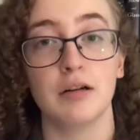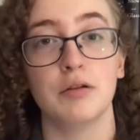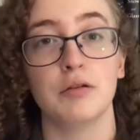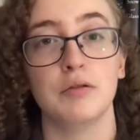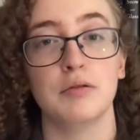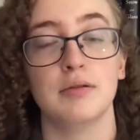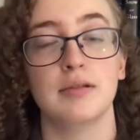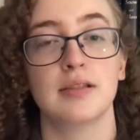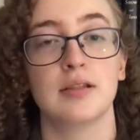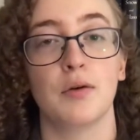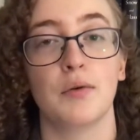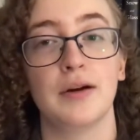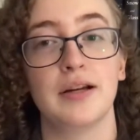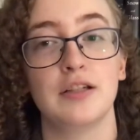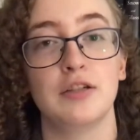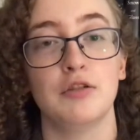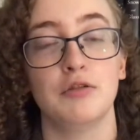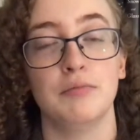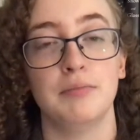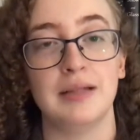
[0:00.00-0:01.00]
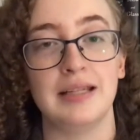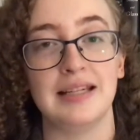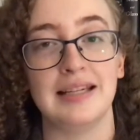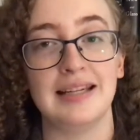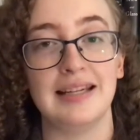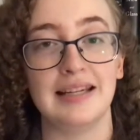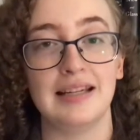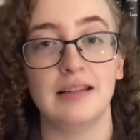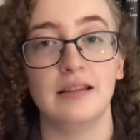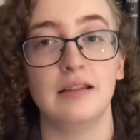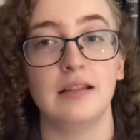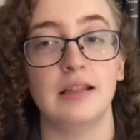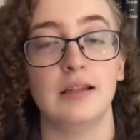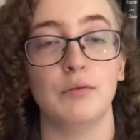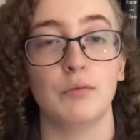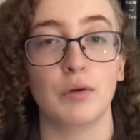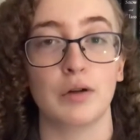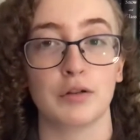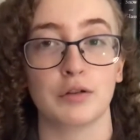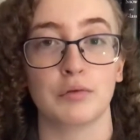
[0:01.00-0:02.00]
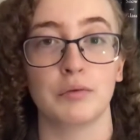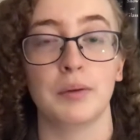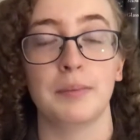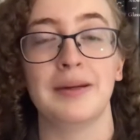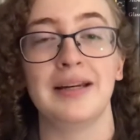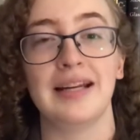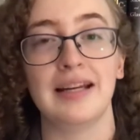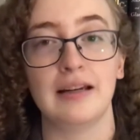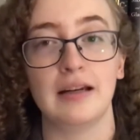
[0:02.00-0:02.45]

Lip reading: who's going to be in the Wonder Woman